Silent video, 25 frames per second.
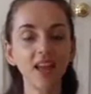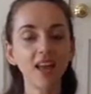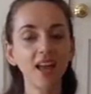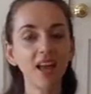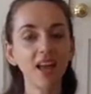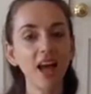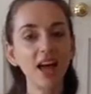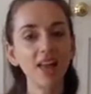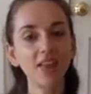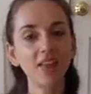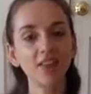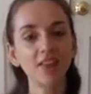
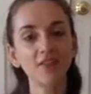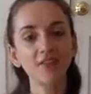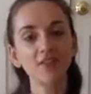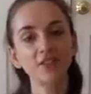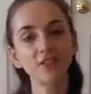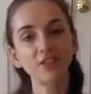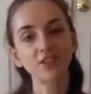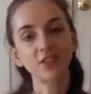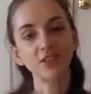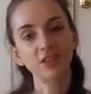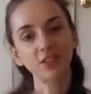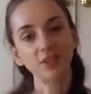And then for
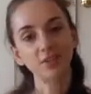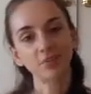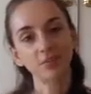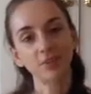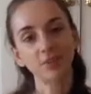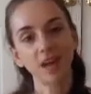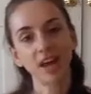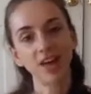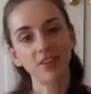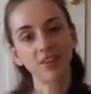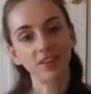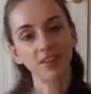just a
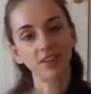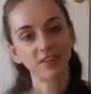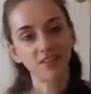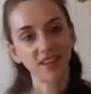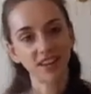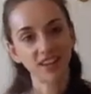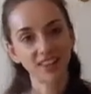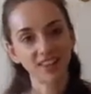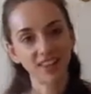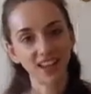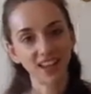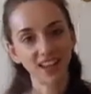breath,
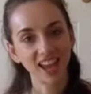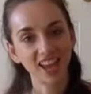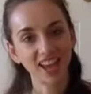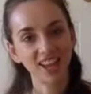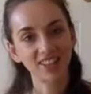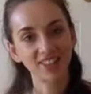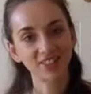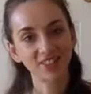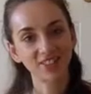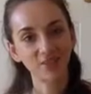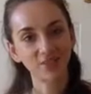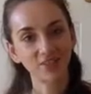invite the
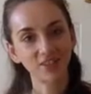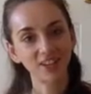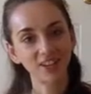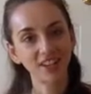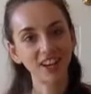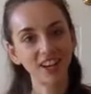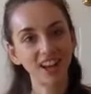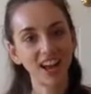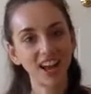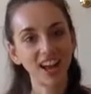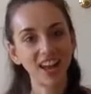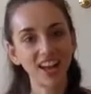hands over your
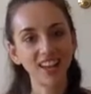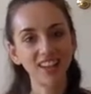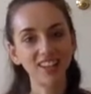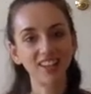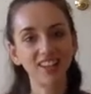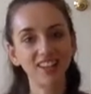head.